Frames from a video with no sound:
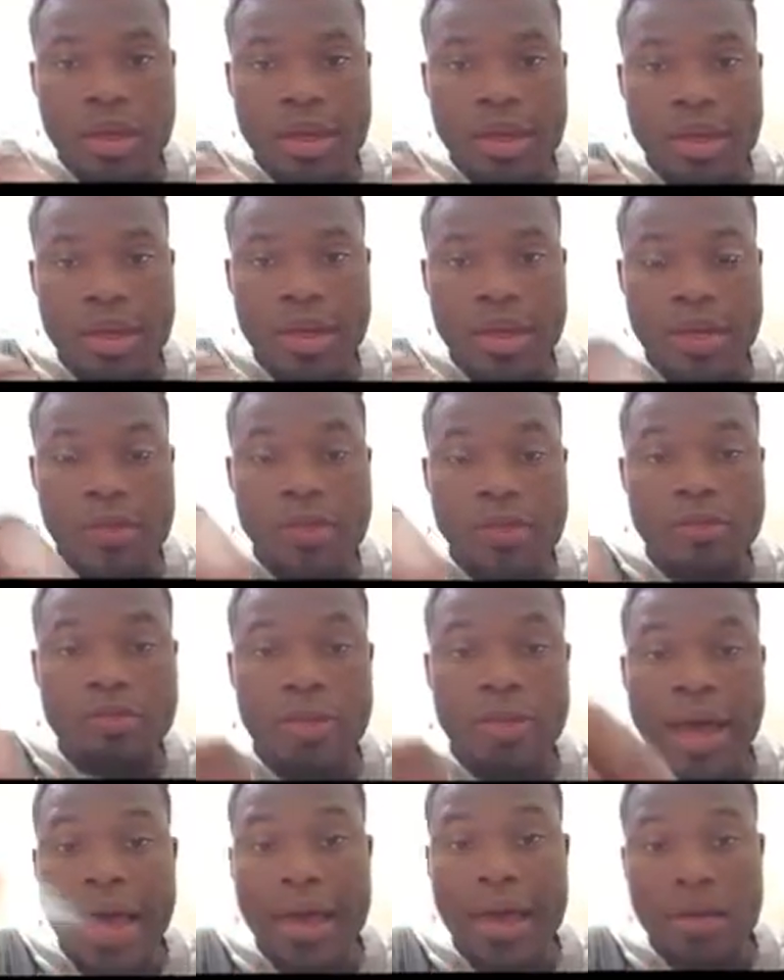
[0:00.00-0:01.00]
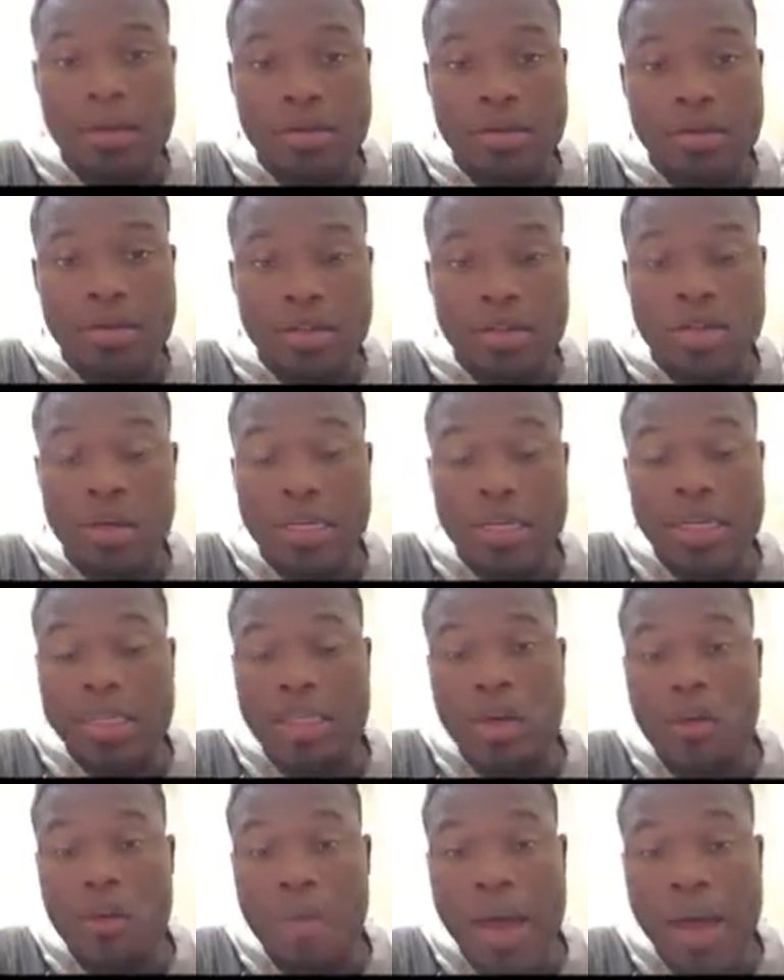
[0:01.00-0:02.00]
Then it goes back, so it doesn't
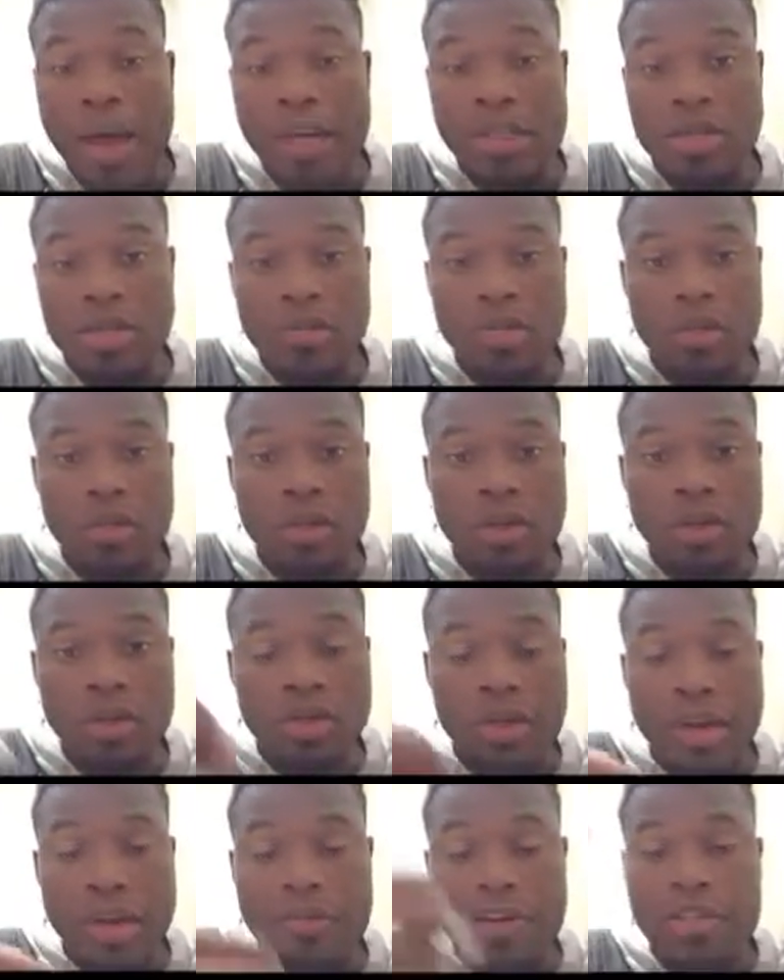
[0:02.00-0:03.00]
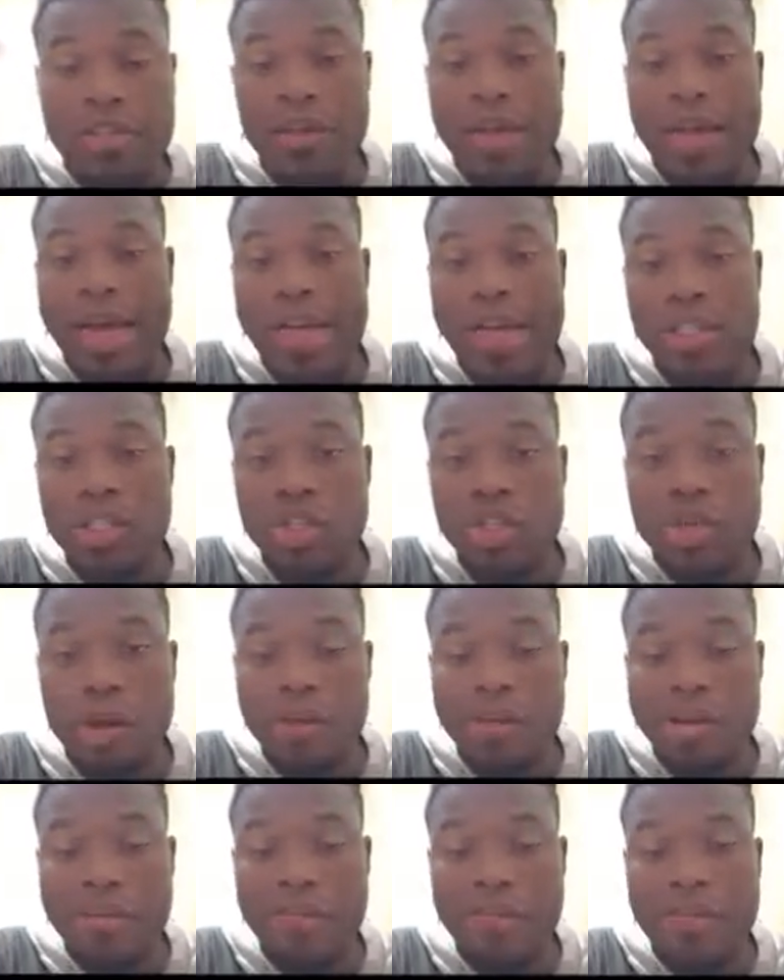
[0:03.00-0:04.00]
go past 4, right? If I try to add 2, I
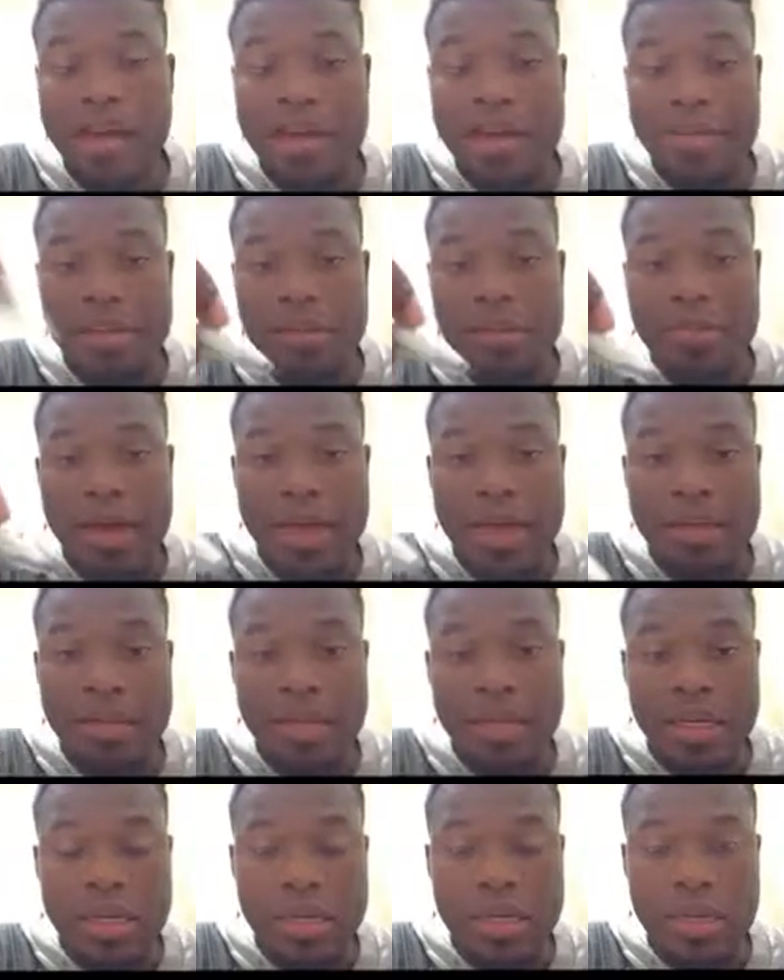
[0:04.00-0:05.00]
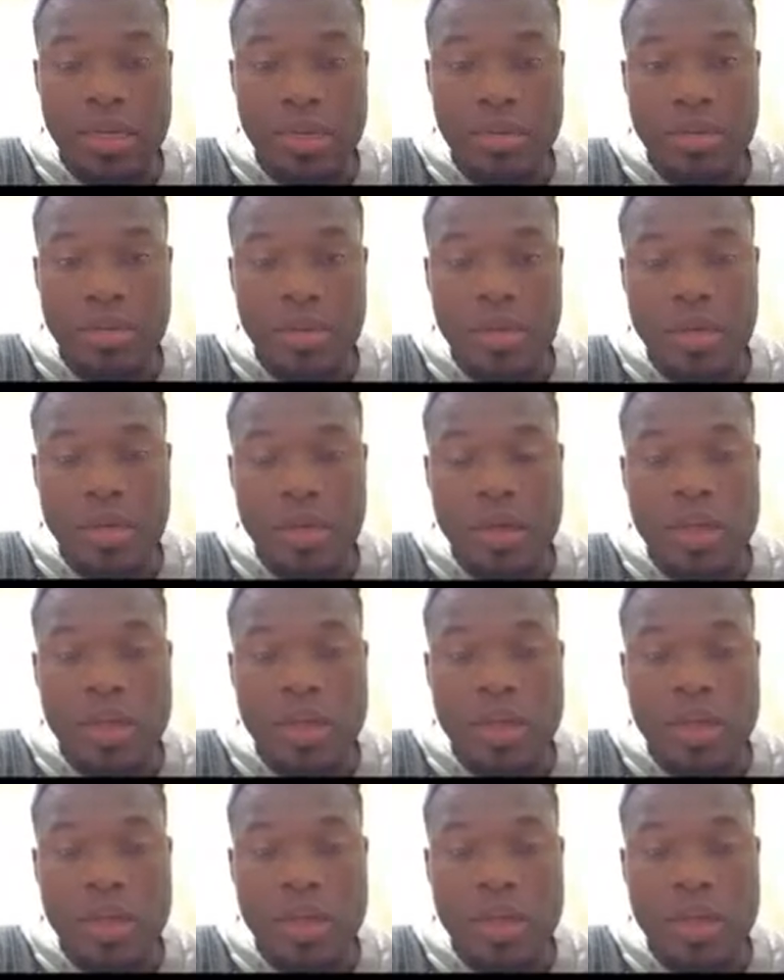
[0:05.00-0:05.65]
would get 5. That's past the ending number.